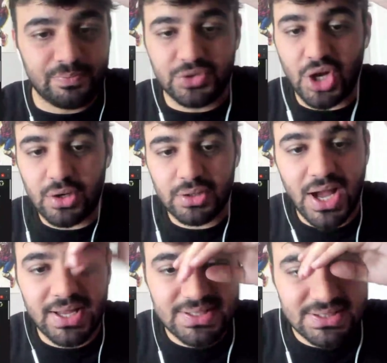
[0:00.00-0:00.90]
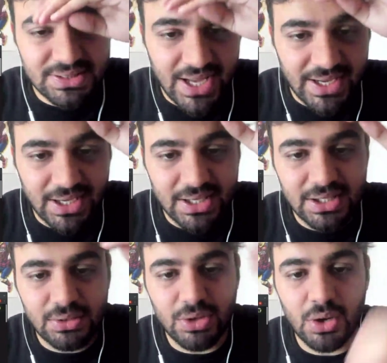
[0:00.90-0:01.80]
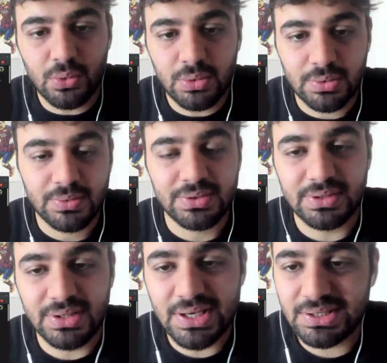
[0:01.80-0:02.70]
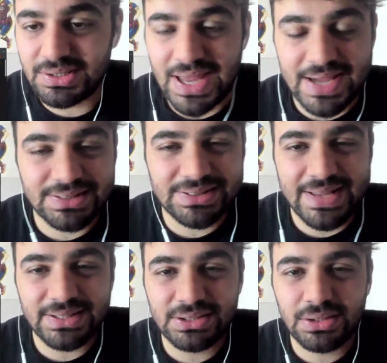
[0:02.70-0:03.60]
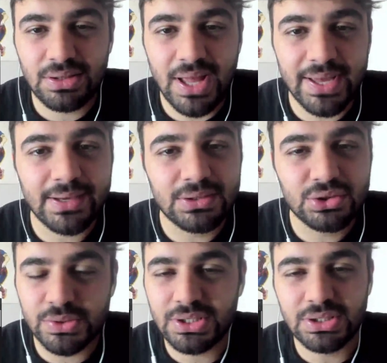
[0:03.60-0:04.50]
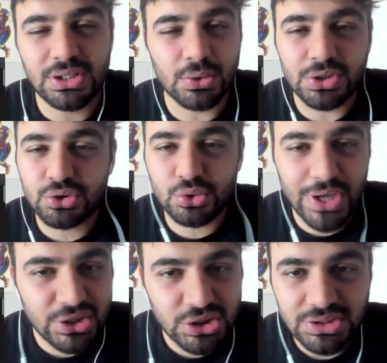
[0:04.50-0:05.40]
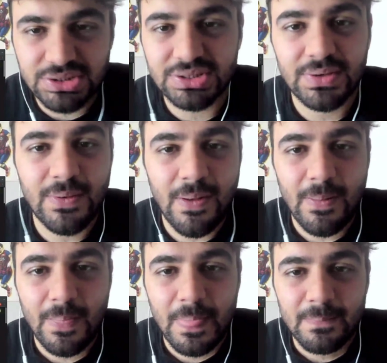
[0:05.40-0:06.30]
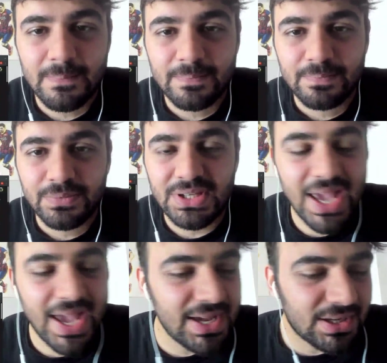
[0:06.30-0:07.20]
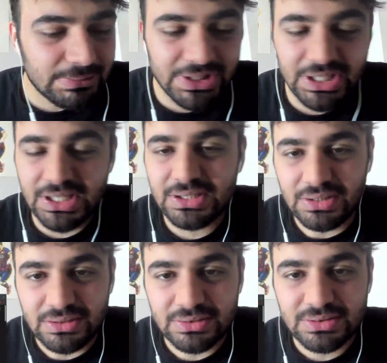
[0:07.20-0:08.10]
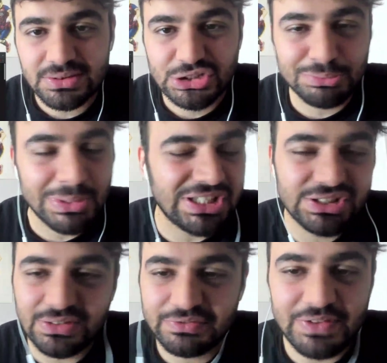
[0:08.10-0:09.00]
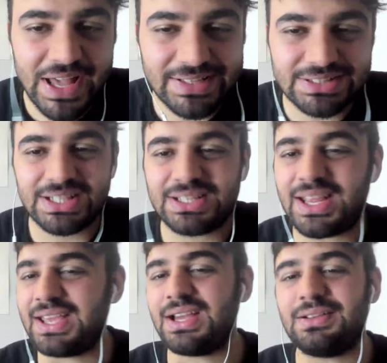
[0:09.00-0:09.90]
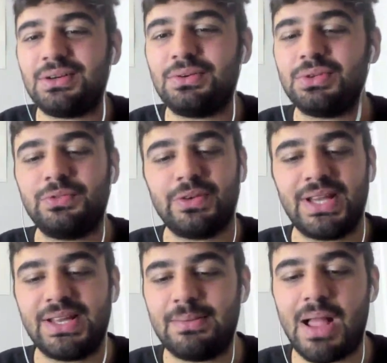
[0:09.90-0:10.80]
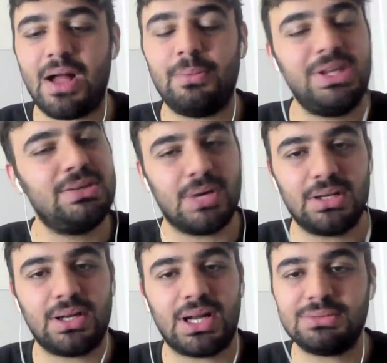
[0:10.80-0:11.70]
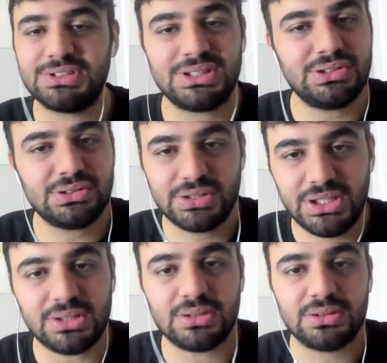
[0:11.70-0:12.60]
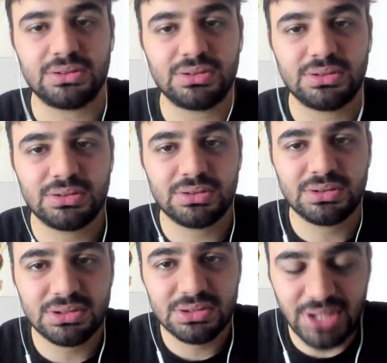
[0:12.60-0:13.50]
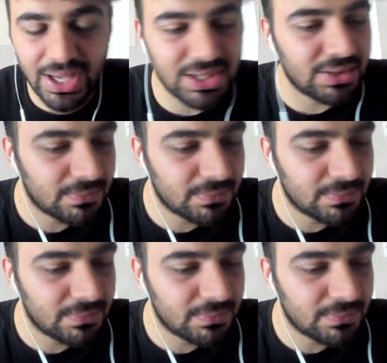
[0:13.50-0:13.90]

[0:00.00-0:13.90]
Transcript: Durk got his, like, you know, that little, like, the trenches. Ye coming in, spitting some facts, saying, hey, y'all, don't forget about me, bro. I'm still here. Damn.